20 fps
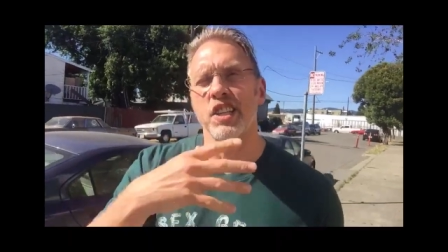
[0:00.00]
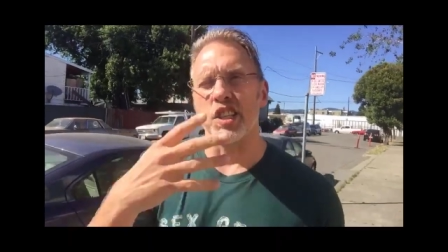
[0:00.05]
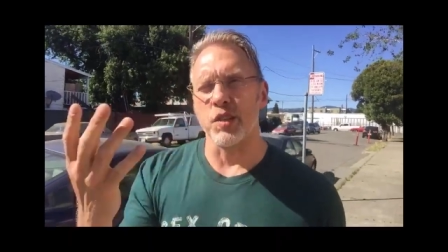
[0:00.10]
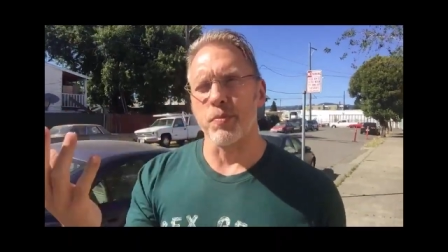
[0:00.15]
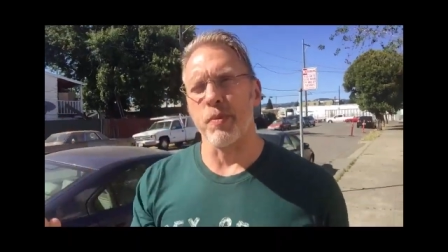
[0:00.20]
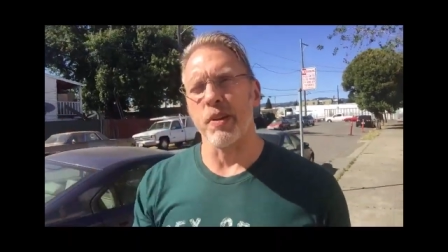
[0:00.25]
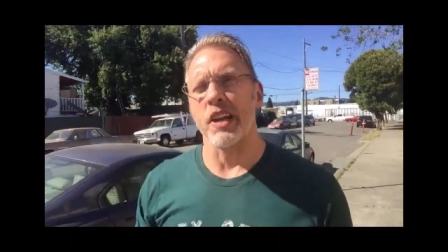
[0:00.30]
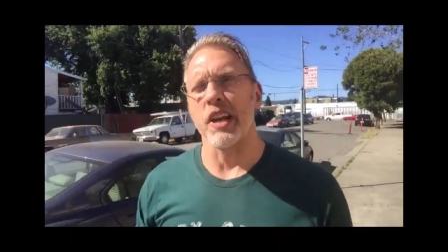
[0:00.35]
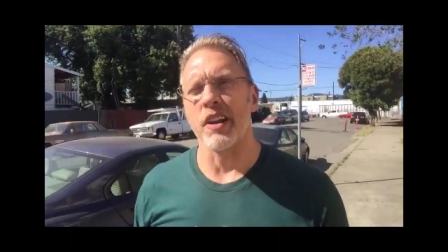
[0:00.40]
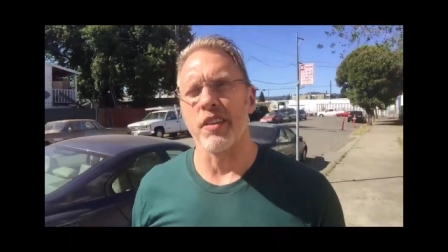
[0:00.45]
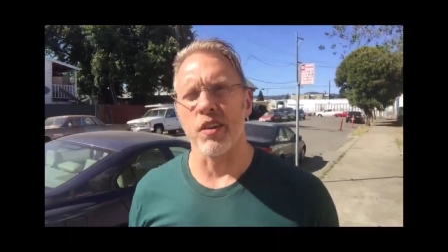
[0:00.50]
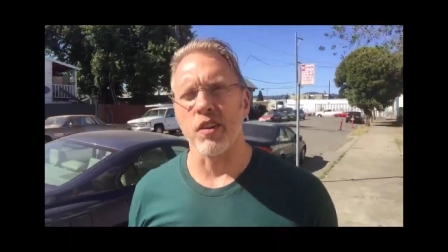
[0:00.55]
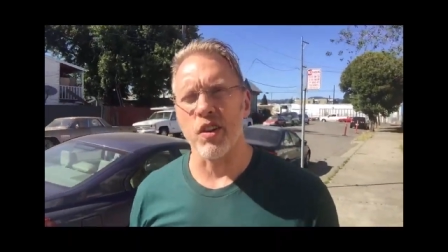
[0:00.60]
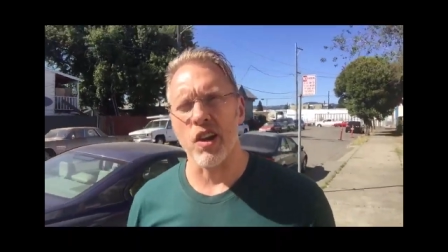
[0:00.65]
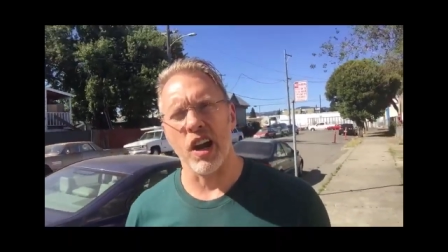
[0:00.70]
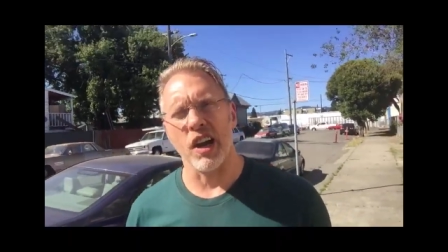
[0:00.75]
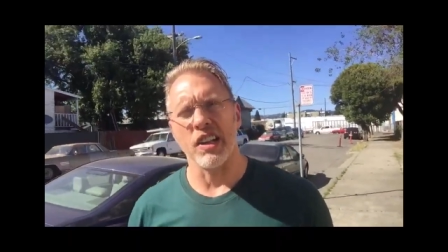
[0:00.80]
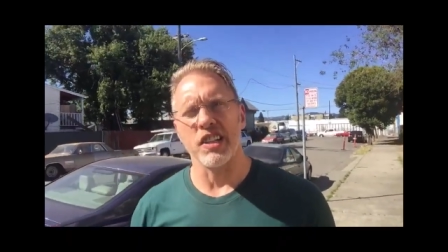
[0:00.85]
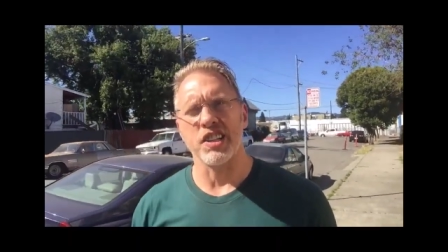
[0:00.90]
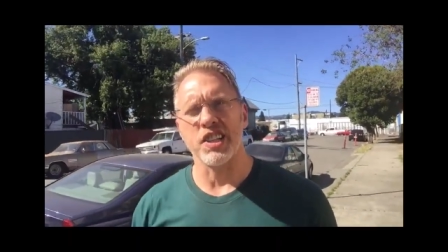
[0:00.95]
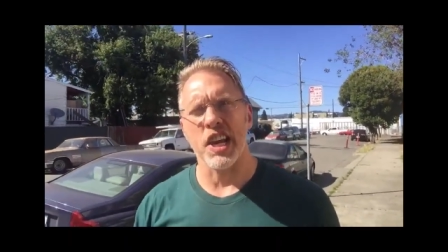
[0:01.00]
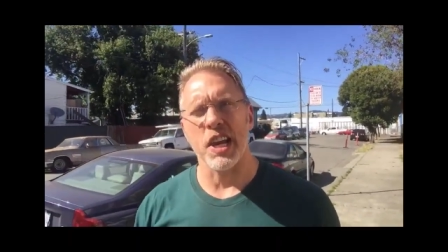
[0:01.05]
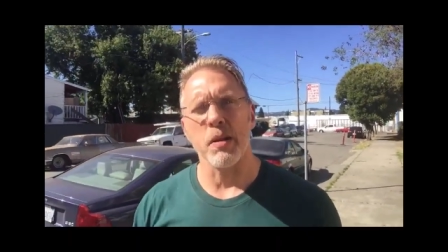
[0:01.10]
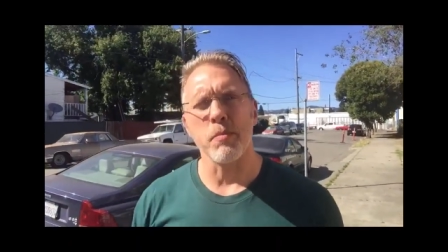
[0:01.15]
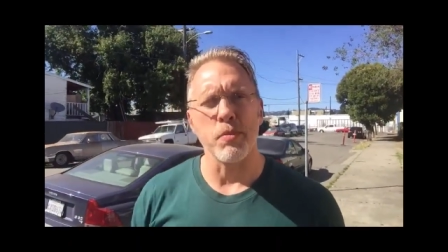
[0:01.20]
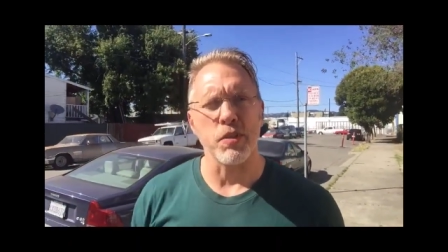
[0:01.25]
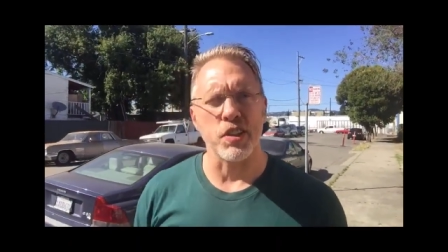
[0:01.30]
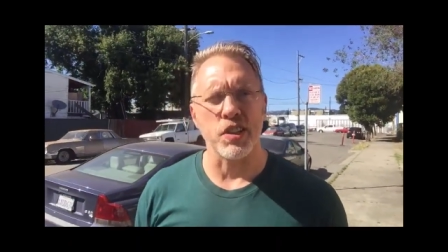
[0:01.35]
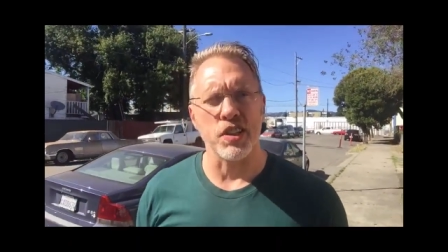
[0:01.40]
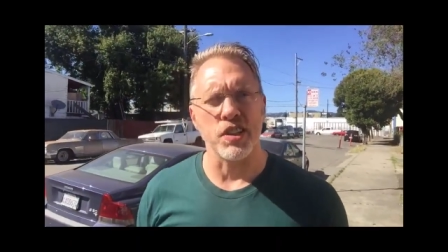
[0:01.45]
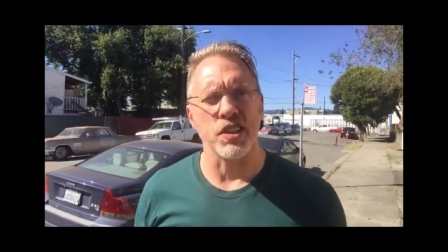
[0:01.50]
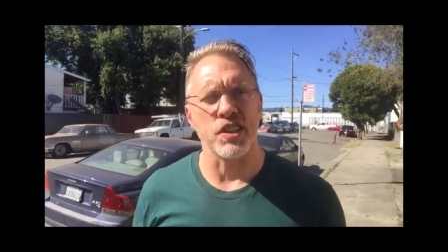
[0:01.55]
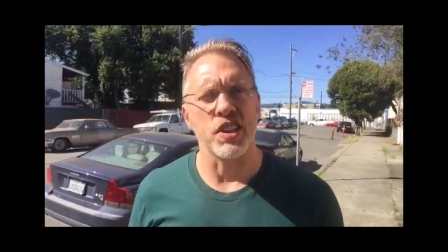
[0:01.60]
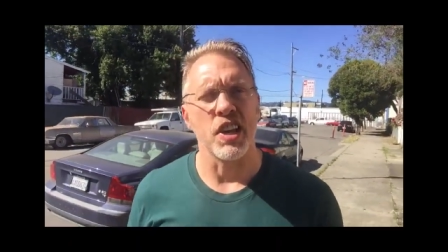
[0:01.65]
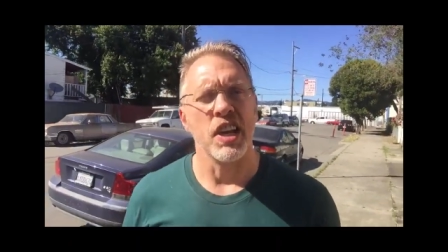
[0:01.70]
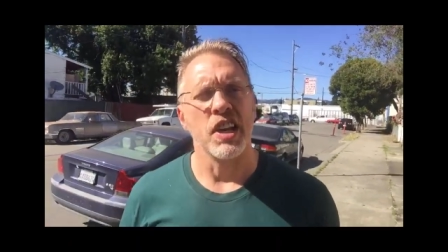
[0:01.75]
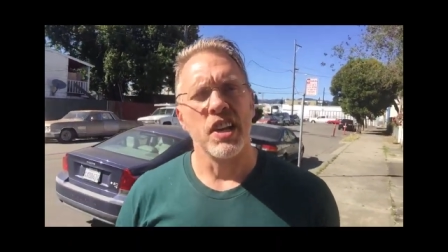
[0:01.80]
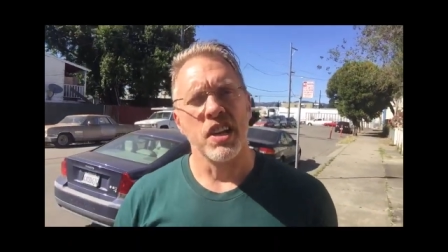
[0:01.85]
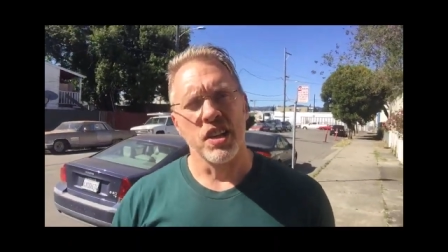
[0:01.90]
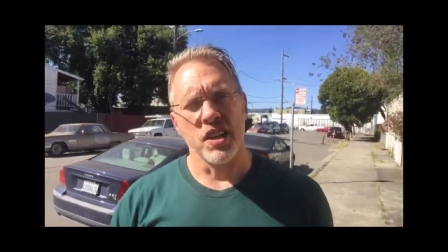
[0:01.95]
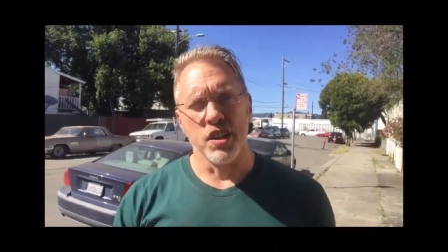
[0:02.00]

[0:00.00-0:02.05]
to speak on their college campuses